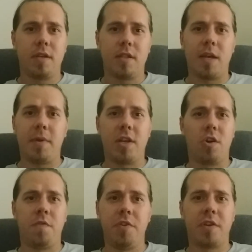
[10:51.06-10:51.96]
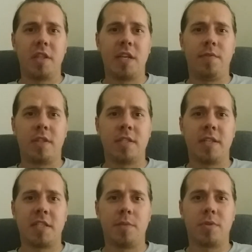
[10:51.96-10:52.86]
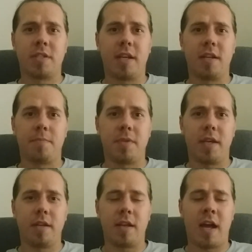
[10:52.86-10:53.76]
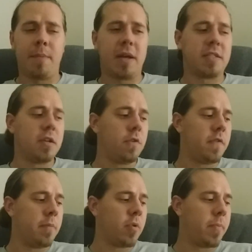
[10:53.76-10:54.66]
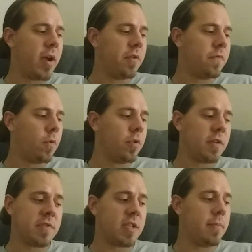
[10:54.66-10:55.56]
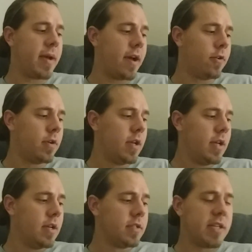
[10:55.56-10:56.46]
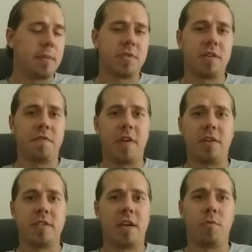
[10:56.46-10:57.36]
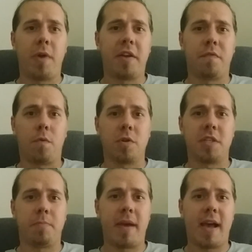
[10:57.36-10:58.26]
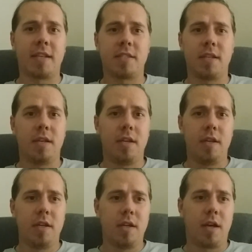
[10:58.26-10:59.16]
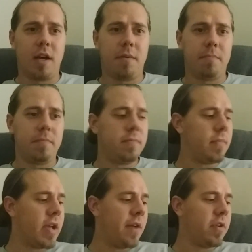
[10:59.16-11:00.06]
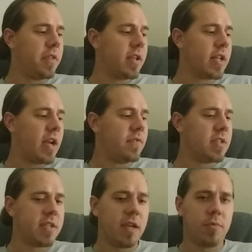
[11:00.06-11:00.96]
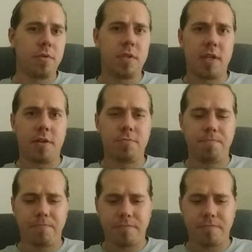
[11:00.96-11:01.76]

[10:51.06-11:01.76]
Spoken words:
Let me know if you can live with the 60% update. I myself am prepared for it if somehow Samsung figures out a way to force it past everything that I've disabled. So